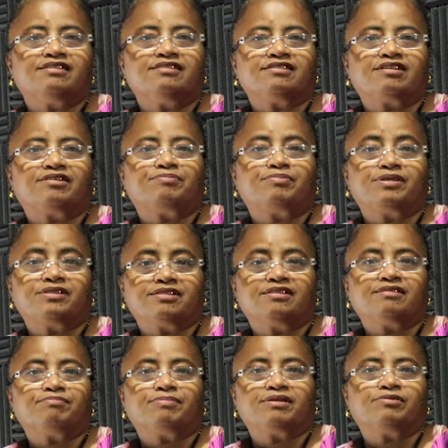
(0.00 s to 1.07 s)
is our
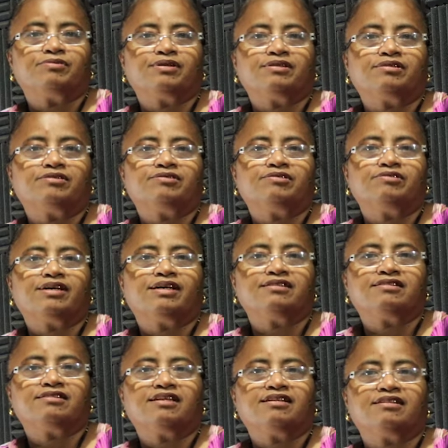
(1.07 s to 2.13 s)
President Panuelo, who has
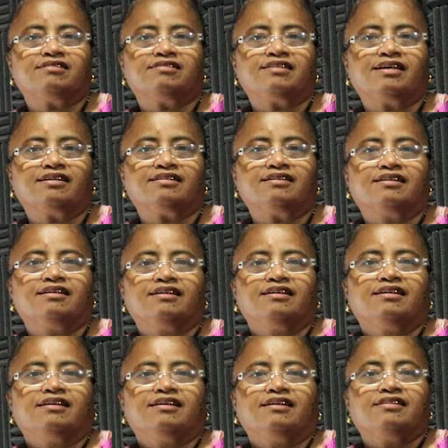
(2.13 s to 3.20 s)
stated that
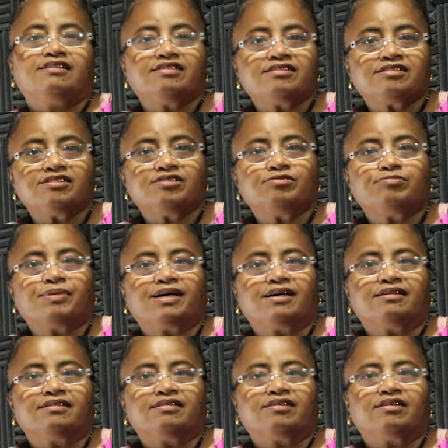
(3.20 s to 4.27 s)
this new
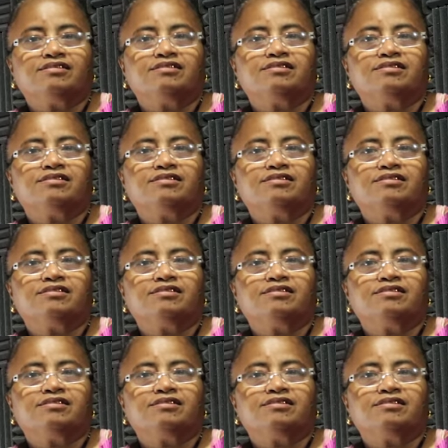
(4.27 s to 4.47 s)
ban on